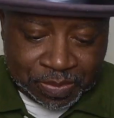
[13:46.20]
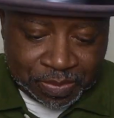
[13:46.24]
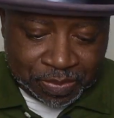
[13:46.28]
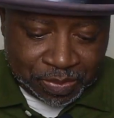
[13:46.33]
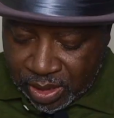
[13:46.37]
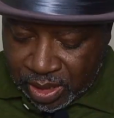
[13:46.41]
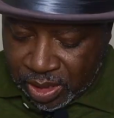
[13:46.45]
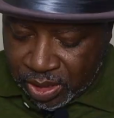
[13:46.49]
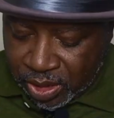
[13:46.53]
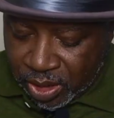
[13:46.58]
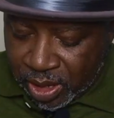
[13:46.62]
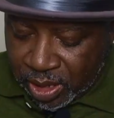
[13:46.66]

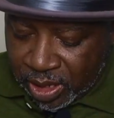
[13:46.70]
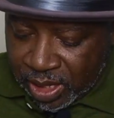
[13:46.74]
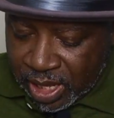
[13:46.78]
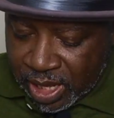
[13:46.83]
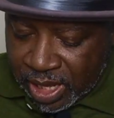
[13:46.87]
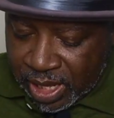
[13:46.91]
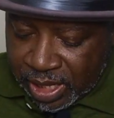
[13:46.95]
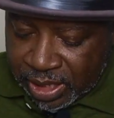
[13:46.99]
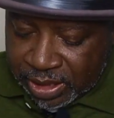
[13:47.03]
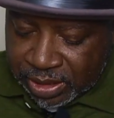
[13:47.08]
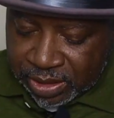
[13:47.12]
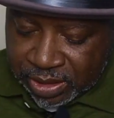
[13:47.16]
And our
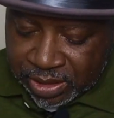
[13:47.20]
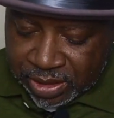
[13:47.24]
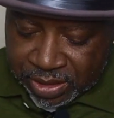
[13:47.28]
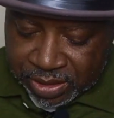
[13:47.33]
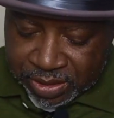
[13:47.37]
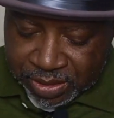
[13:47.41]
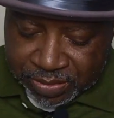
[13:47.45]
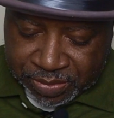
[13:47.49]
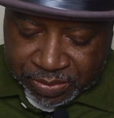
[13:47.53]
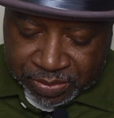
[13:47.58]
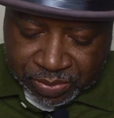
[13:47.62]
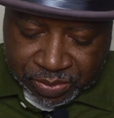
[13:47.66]
last
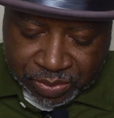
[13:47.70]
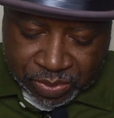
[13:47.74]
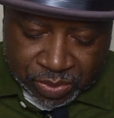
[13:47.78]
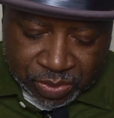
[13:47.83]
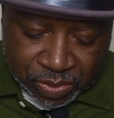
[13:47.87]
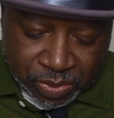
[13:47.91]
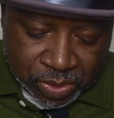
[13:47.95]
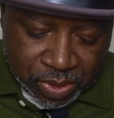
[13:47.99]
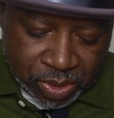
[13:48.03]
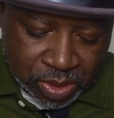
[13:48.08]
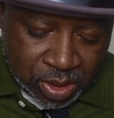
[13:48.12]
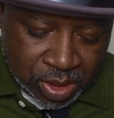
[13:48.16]

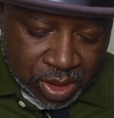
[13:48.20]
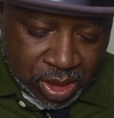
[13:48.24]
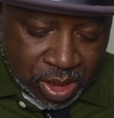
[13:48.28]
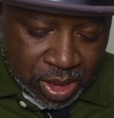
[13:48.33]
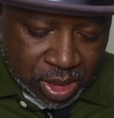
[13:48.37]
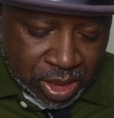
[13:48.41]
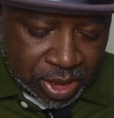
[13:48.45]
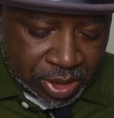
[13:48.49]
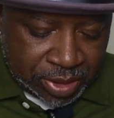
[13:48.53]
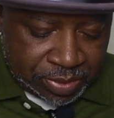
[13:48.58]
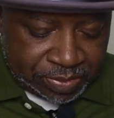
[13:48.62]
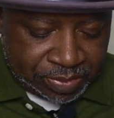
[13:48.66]

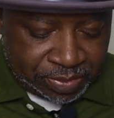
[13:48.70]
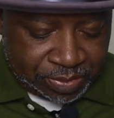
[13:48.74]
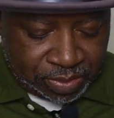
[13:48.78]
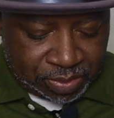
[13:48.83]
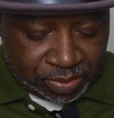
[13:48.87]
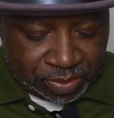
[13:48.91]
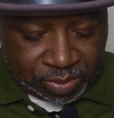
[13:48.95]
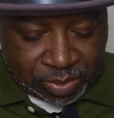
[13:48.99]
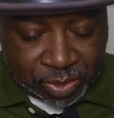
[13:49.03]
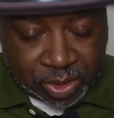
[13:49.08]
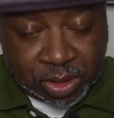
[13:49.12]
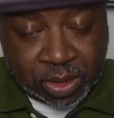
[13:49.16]

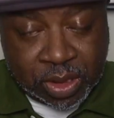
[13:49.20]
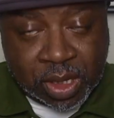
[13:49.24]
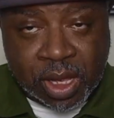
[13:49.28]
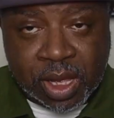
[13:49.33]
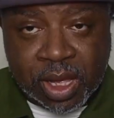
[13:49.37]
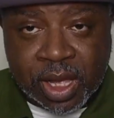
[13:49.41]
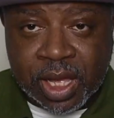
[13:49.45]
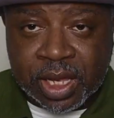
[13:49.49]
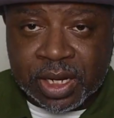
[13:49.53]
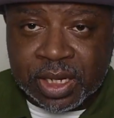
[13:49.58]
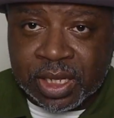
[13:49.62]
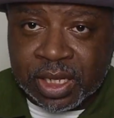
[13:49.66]

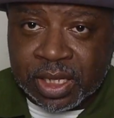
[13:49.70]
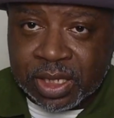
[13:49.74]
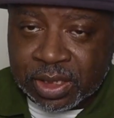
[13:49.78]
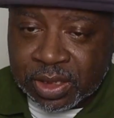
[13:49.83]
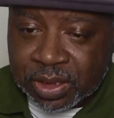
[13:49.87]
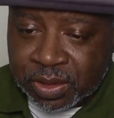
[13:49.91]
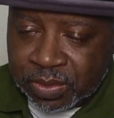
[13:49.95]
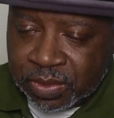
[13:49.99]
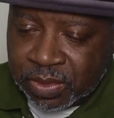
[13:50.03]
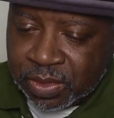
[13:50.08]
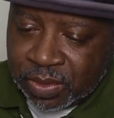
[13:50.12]
con is